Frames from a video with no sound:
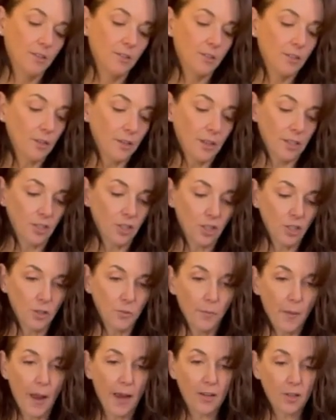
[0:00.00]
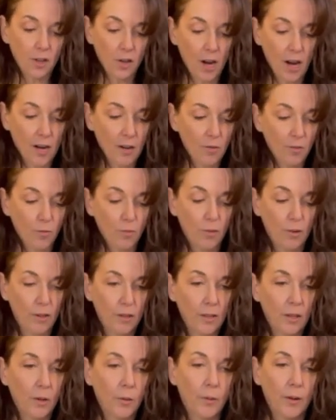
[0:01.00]
So let's just backtrack
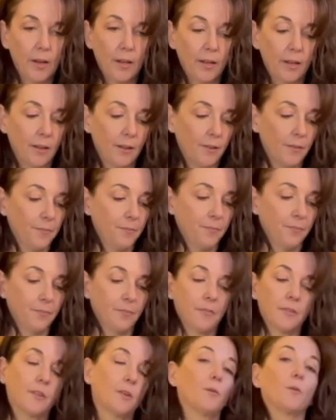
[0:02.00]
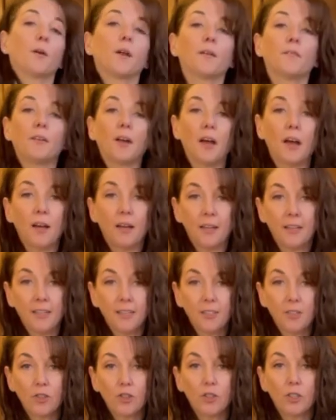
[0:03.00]
really quick. We have
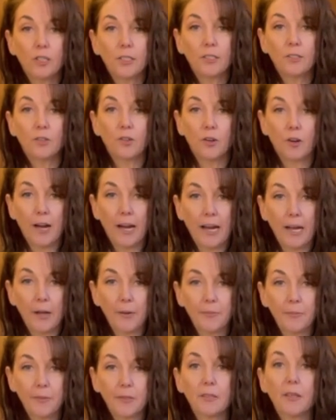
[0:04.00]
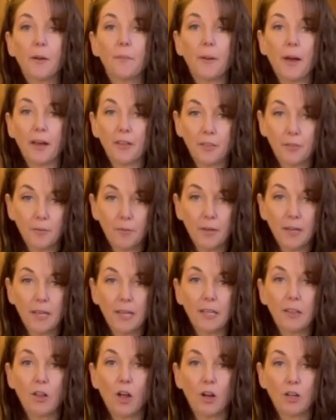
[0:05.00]
100 grams, about
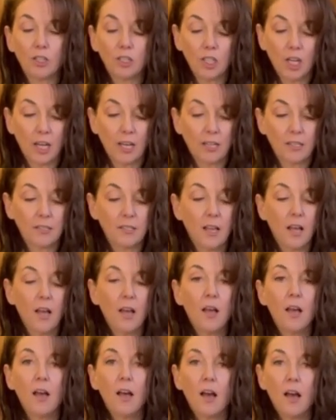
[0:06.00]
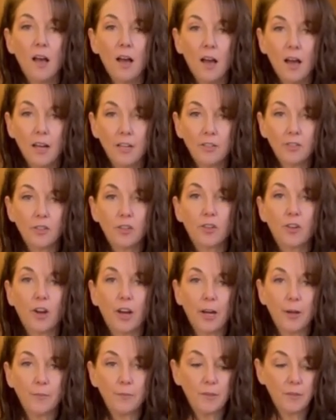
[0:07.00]
three large eggs, 100
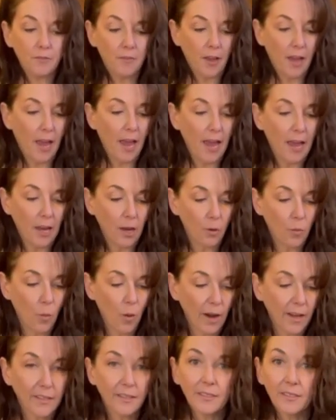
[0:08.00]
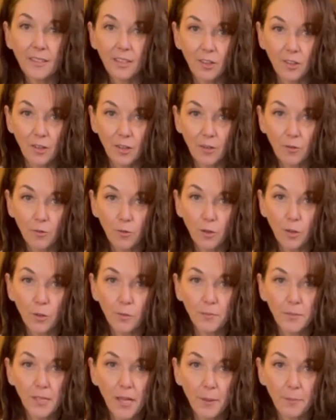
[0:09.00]
grams of egg whites that are at
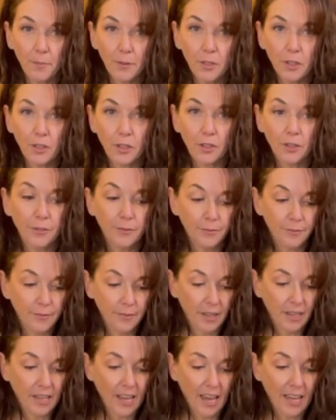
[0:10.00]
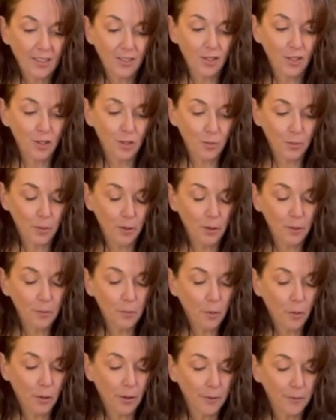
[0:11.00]
room temperature. Again, super
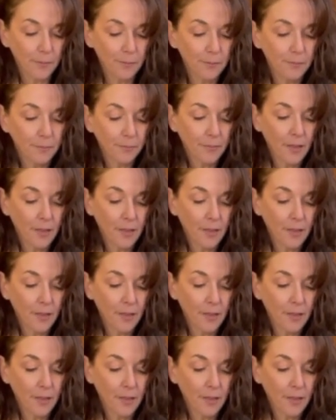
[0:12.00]
important.